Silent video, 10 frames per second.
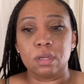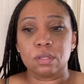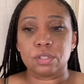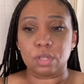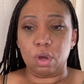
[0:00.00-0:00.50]

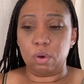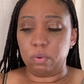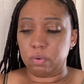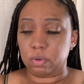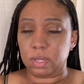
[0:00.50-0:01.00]

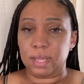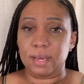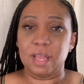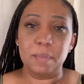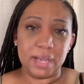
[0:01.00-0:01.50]
So
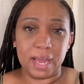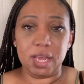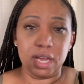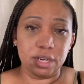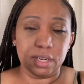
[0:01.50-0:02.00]
let me
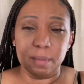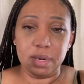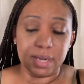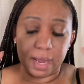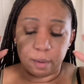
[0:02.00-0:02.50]

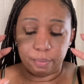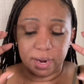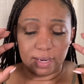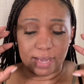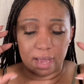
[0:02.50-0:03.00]
kind of
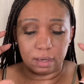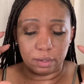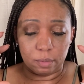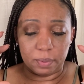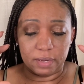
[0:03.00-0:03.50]
break down a
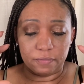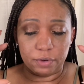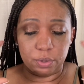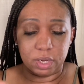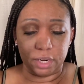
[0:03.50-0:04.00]
little bit for
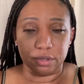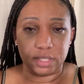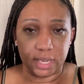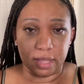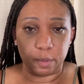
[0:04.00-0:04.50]
you to
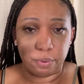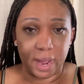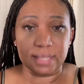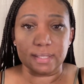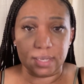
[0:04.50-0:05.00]
understand the
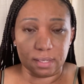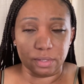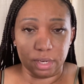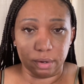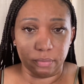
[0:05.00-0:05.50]
process
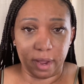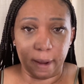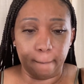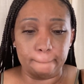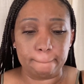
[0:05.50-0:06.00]
here,
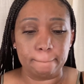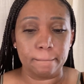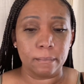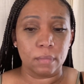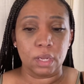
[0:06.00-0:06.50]
right?
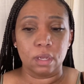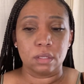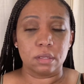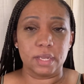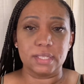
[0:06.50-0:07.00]

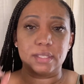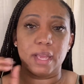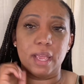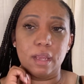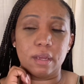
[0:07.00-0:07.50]
So let's
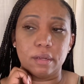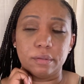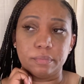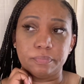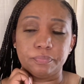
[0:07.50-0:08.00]
take
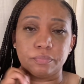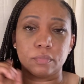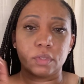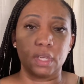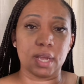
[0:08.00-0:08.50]

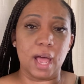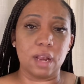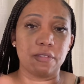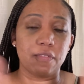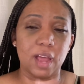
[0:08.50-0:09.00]
the
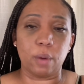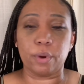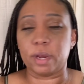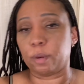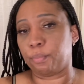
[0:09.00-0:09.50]
cauliflower
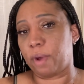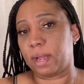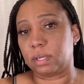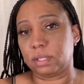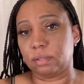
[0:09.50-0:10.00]
and the
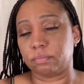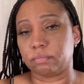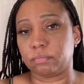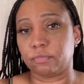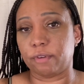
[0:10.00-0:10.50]
broccoli,
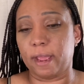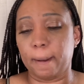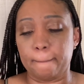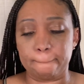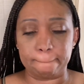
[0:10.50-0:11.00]

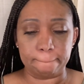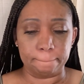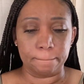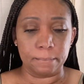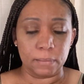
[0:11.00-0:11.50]
right?
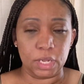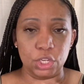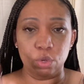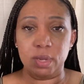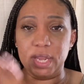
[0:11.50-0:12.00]

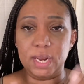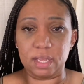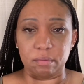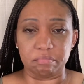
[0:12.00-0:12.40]
You eat it.